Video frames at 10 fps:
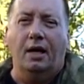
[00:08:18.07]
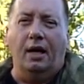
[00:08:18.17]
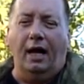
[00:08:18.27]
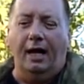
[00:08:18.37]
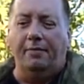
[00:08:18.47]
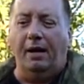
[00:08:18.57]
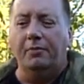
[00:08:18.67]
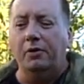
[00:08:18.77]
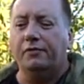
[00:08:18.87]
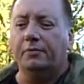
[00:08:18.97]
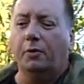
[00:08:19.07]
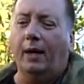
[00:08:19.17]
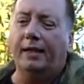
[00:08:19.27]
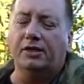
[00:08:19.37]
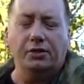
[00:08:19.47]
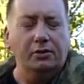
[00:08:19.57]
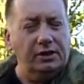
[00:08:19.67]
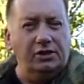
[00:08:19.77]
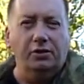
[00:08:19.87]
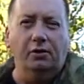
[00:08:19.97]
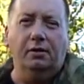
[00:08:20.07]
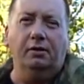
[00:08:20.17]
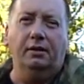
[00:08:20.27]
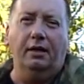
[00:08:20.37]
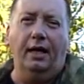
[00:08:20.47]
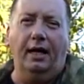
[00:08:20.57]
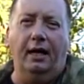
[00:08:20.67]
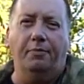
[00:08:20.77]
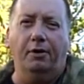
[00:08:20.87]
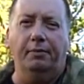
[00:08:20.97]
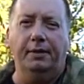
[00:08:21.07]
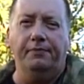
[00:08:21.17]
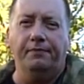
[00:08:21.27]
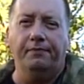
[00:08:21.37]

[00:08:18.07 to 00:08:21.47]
I moved them away as soon as I saw a problem.